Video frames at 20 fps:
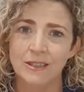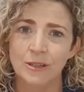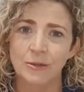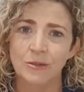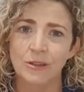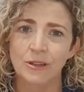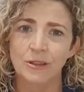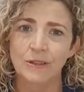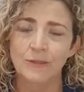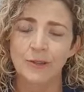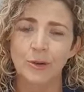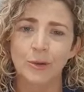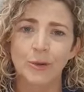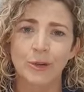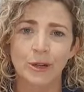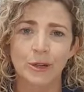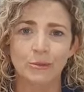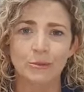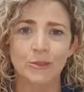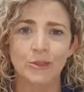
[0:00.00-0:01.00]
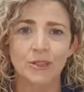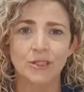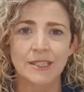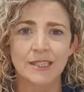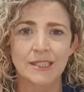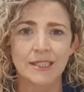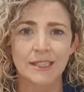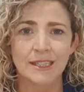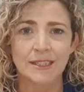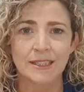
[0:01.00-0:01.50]
So a lot of the autoimmune
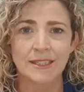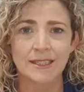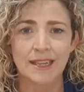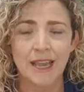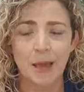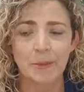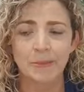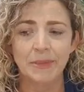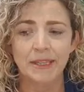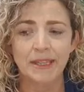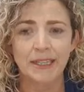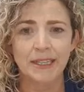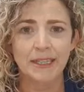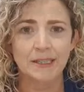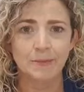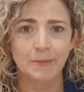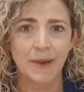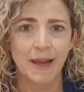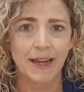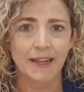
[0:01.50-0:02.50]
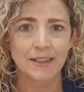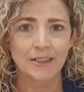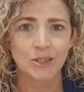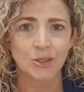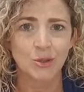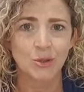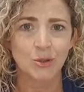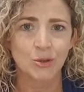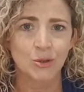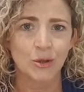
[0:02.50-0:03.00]
diseases can be linked back
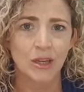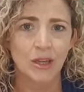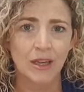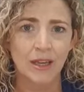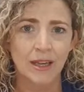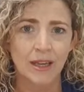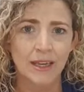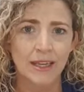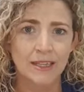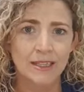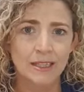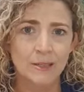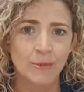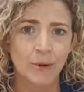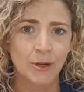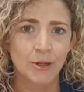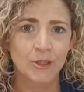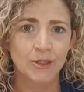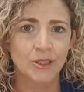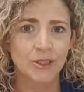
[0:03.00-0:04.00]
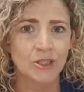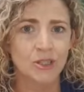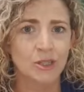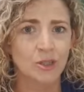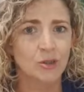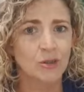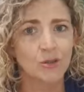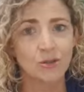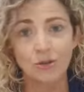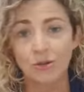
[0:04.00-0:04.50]
to exposure
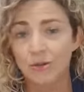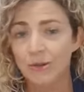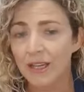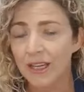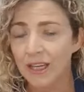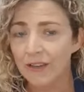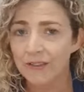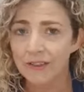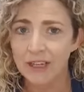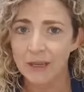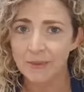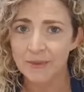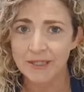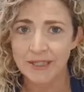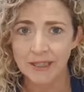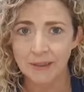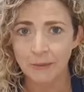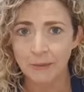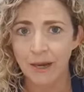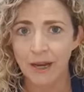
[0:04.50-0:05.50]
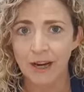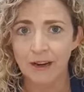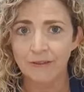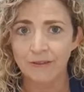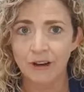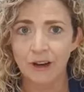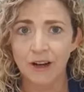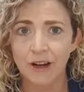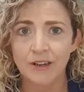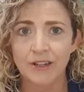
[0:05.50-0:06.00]
to even Epstein-Barr
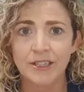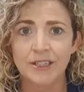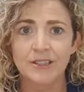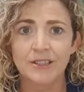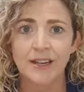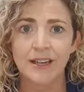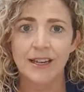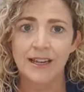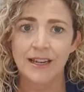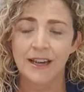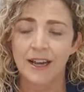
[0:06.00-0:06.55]
virus.